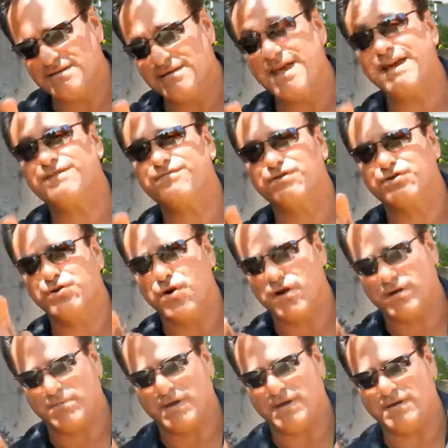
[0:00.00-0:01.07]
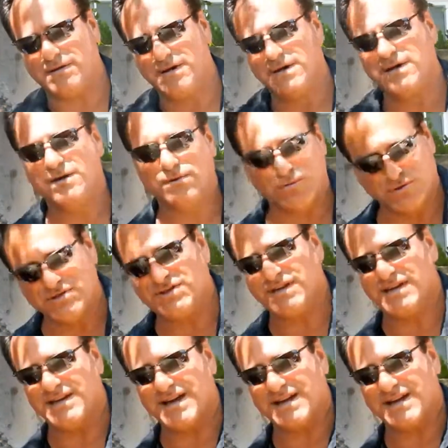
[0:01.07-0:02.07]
Thanks for watching. We'll see you.